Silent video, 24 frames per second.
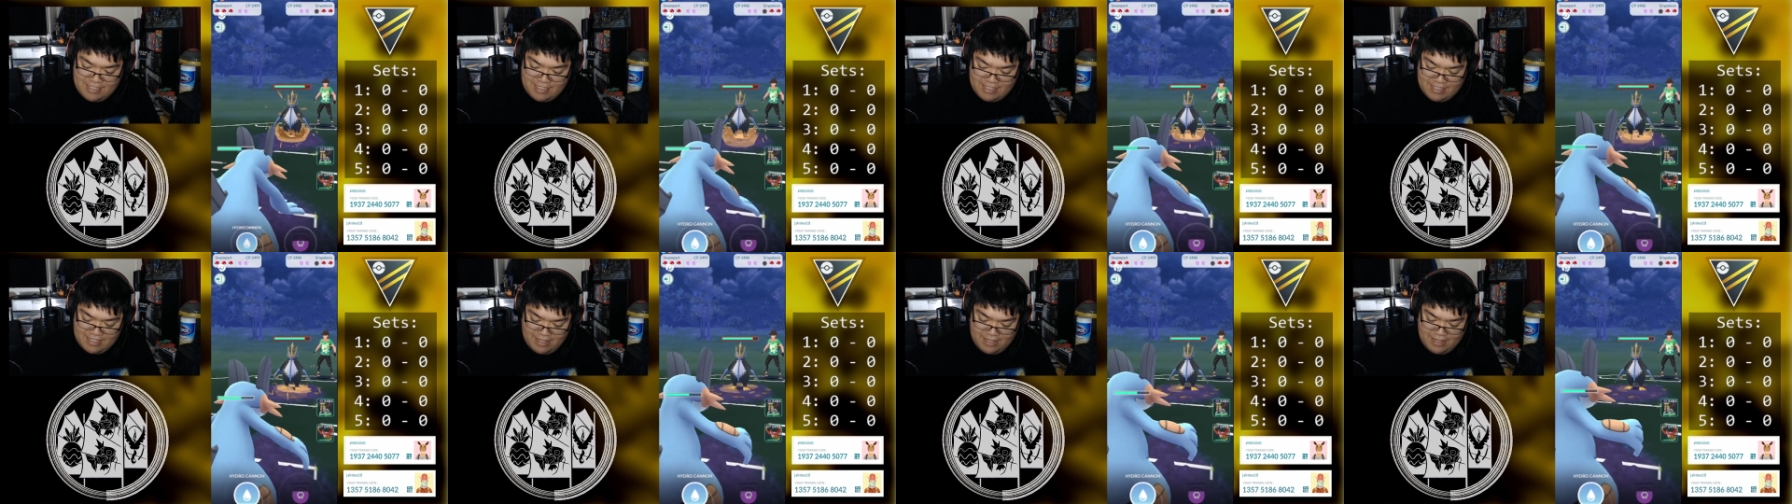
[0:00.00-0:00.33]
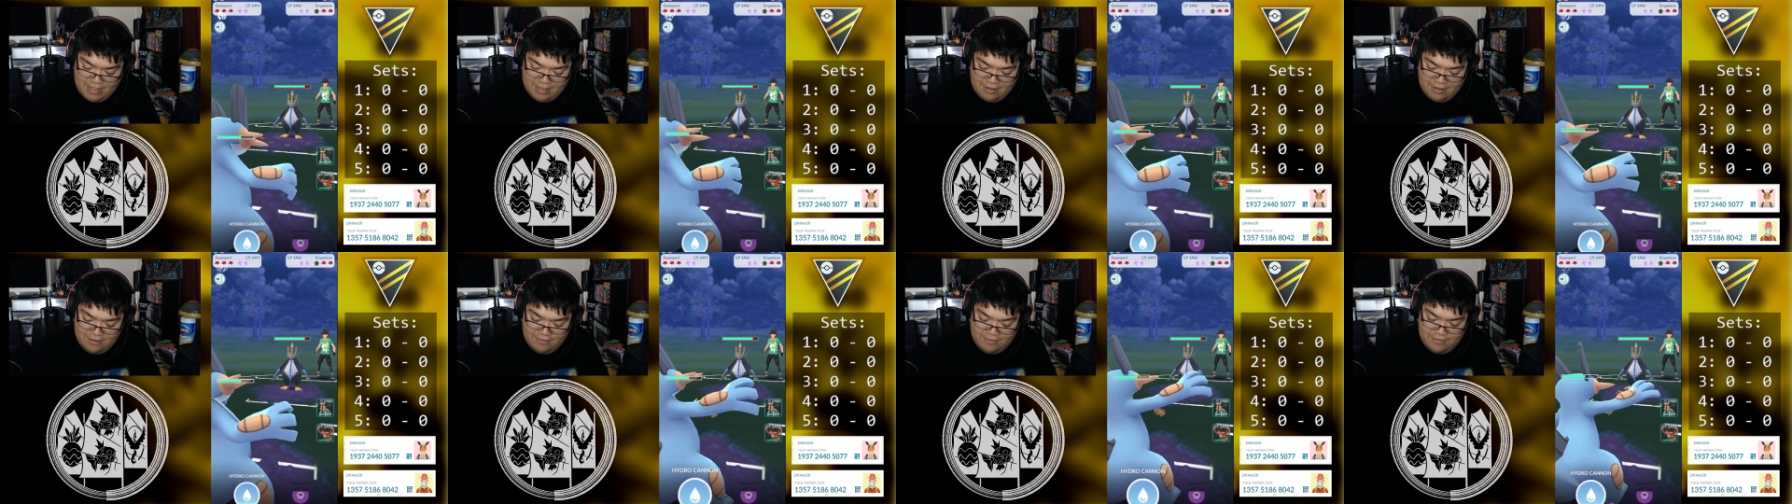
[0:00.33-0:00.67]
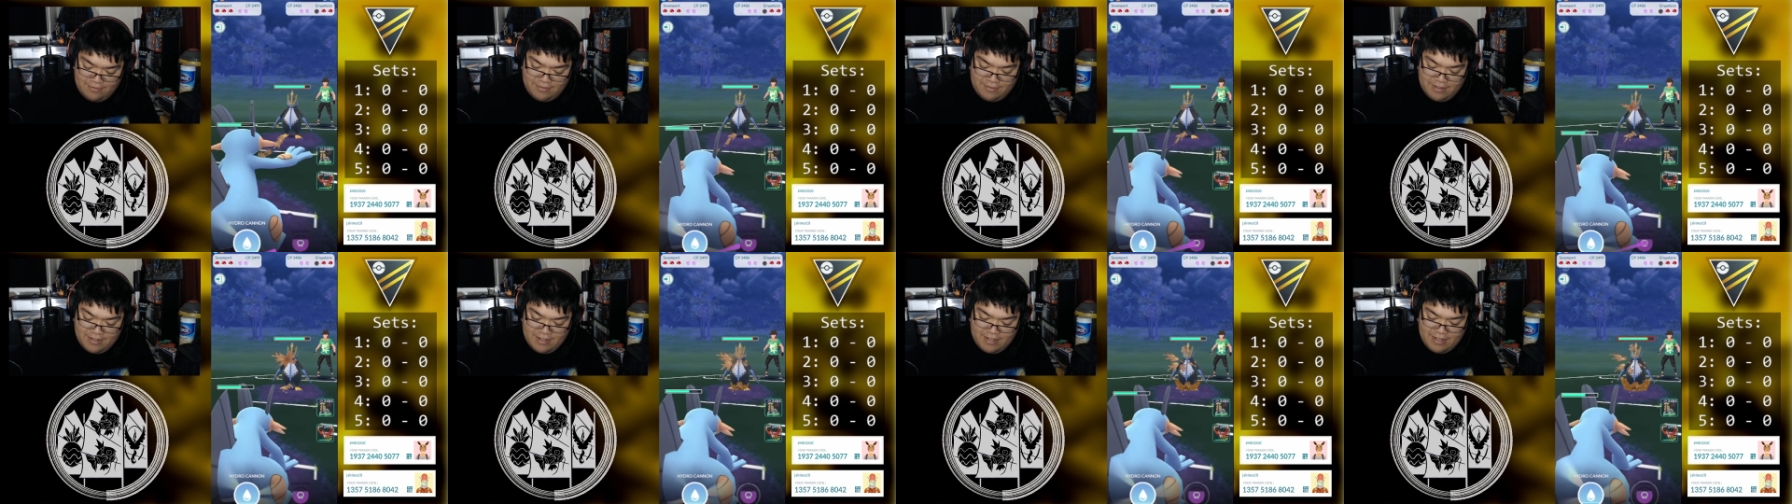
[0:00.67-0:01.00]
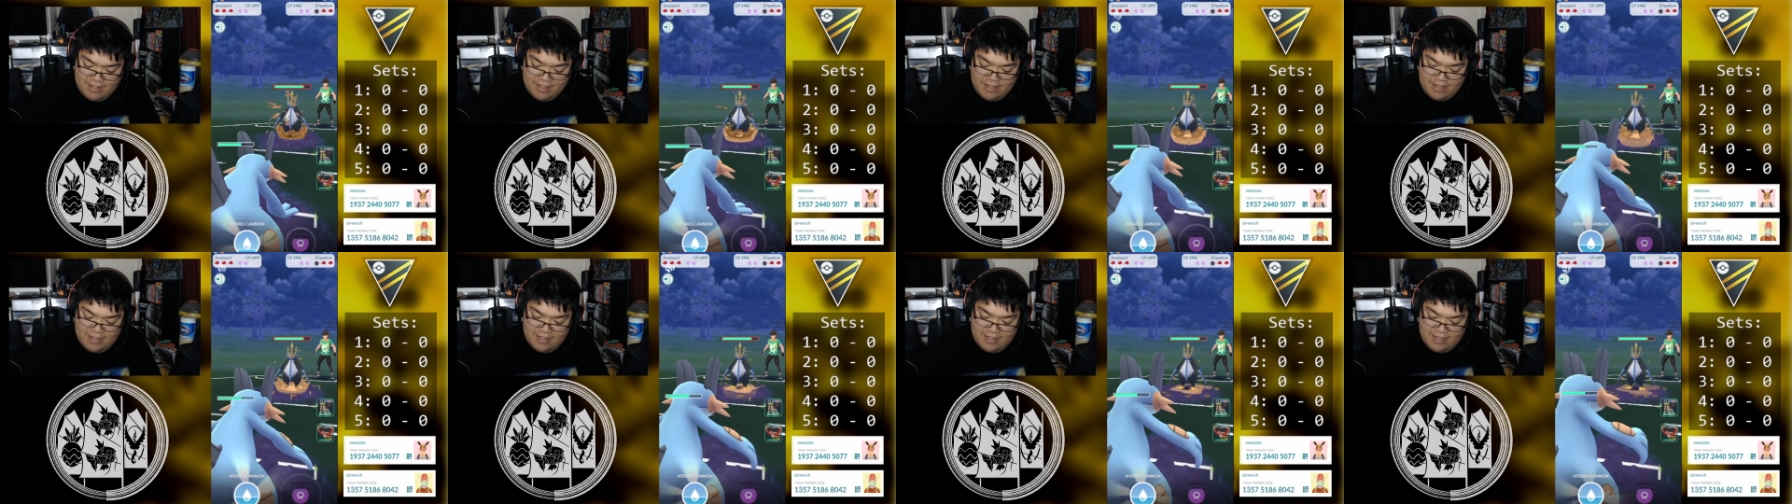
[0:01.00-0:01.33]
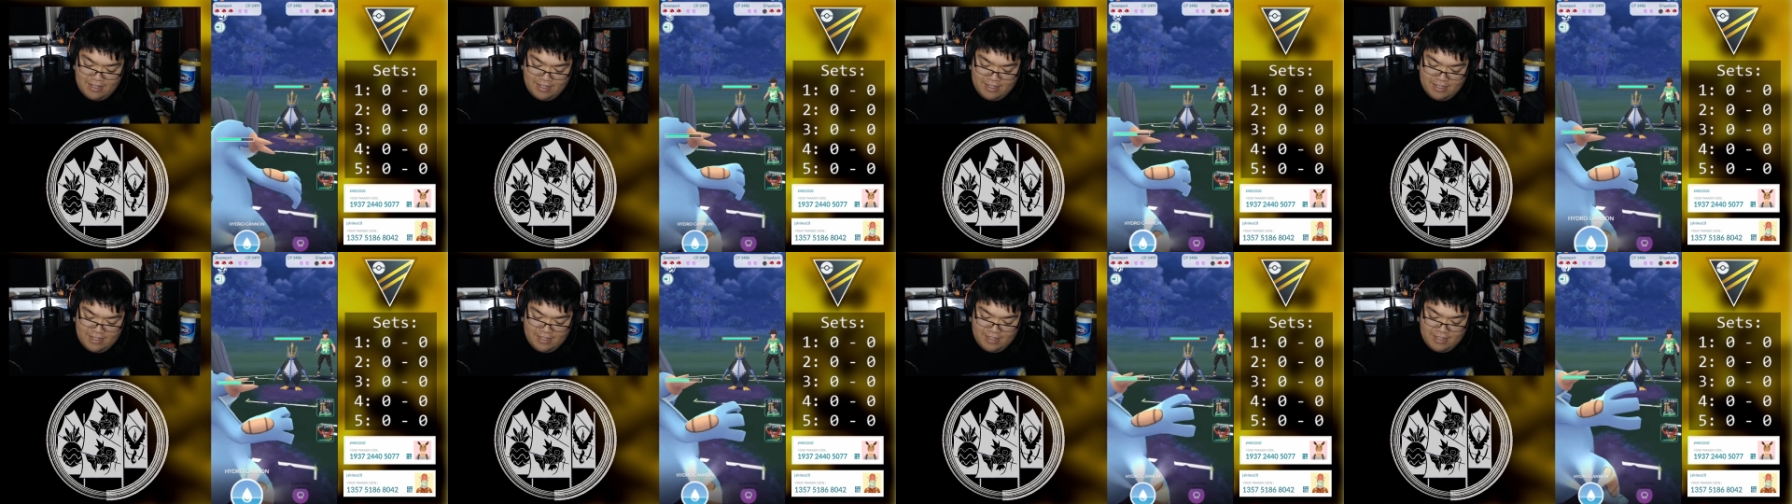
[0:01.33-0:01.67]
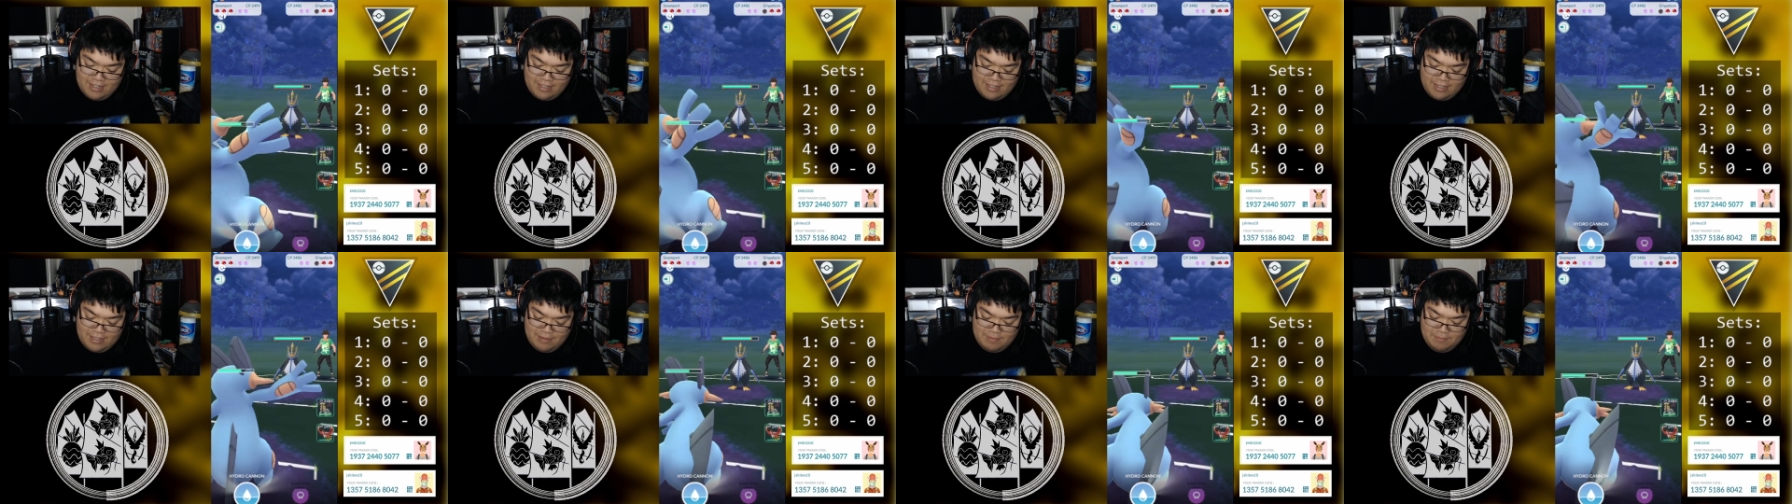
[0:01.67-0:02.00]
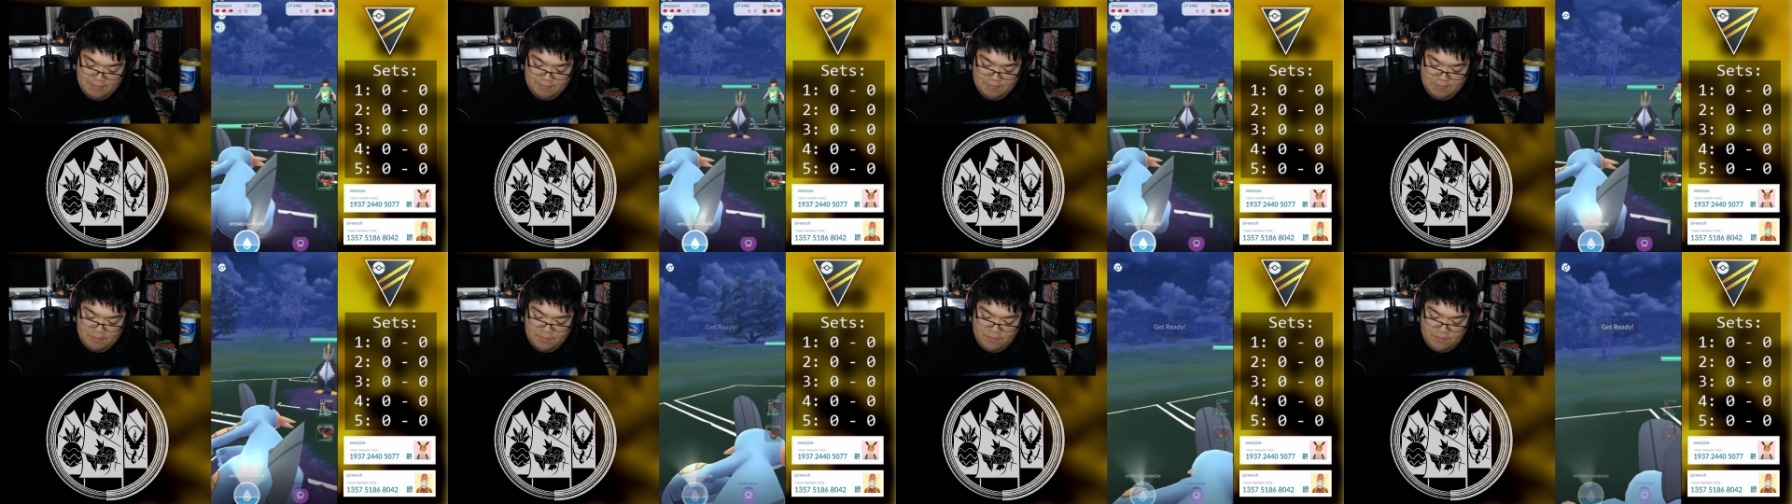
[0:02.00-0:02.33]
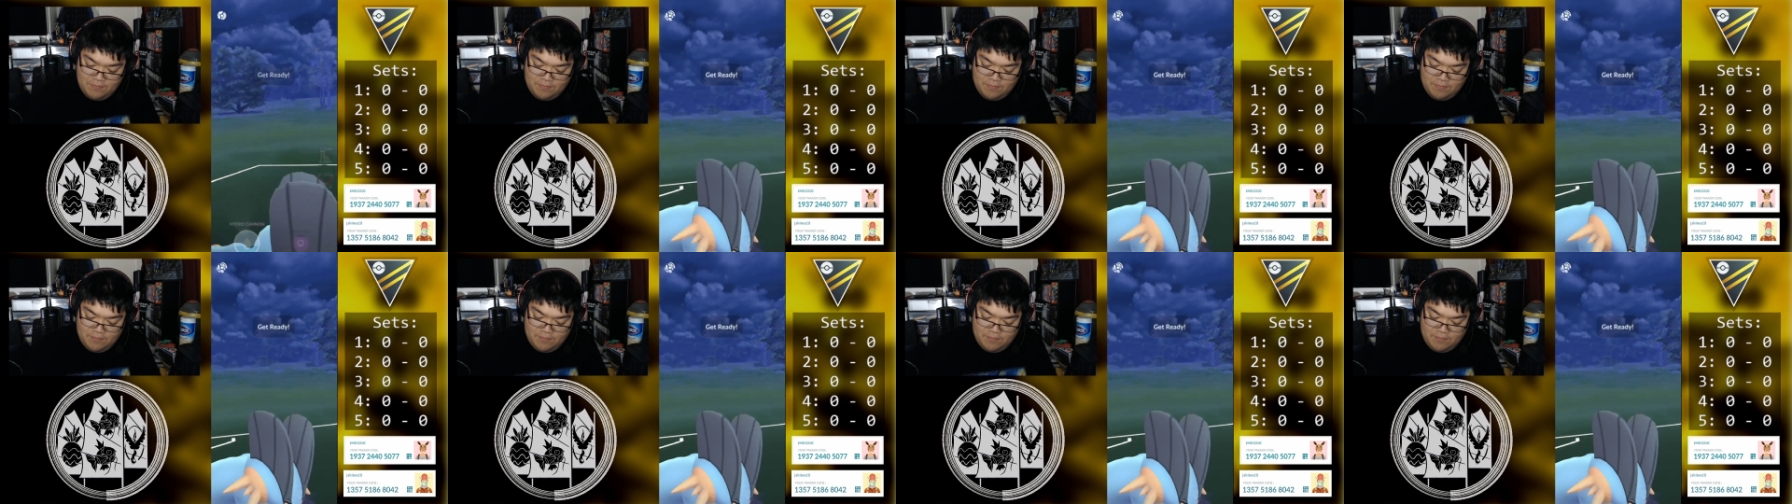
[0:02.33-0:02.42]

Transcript: of um,